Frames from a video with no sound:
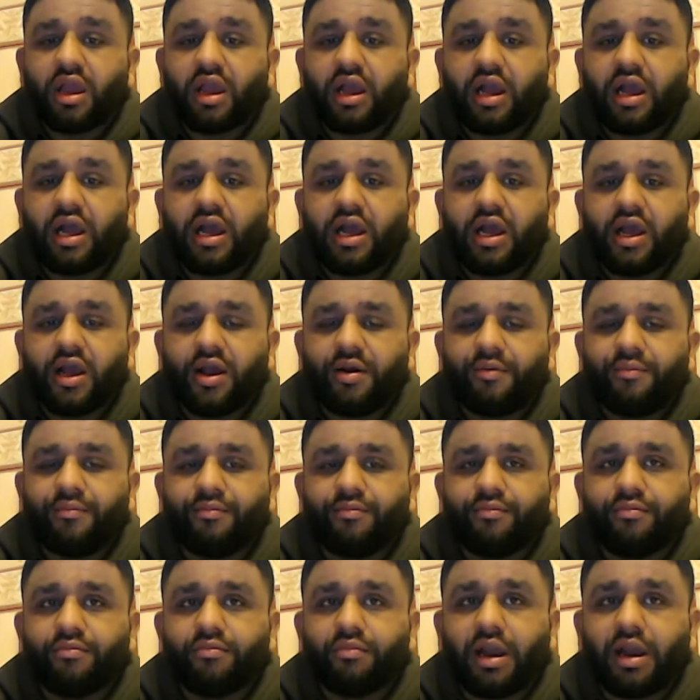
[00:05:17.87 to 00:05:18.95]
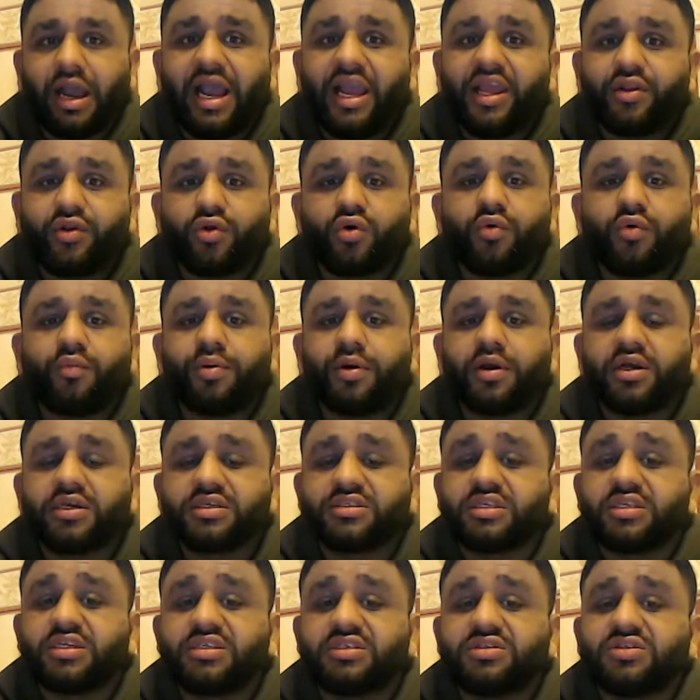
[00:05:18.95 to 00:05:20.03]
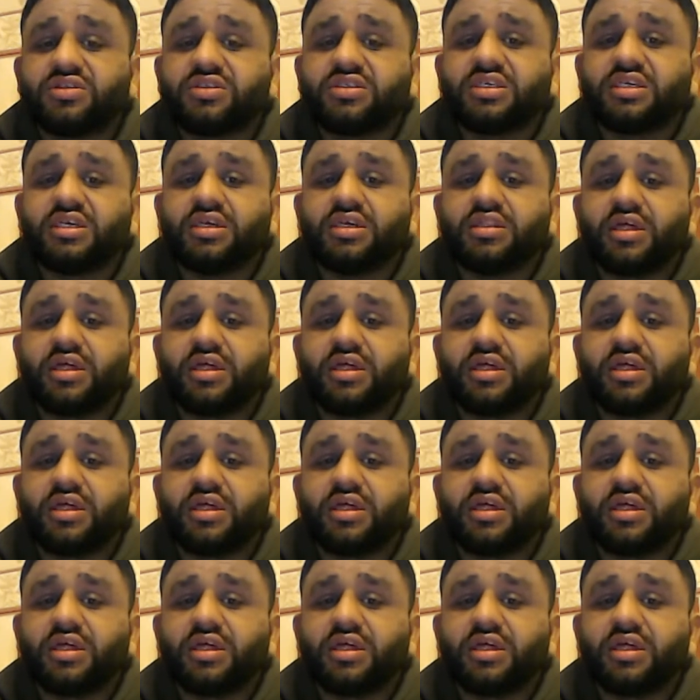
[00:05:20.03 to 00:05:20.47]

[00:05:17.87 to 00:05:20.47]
I don't personally see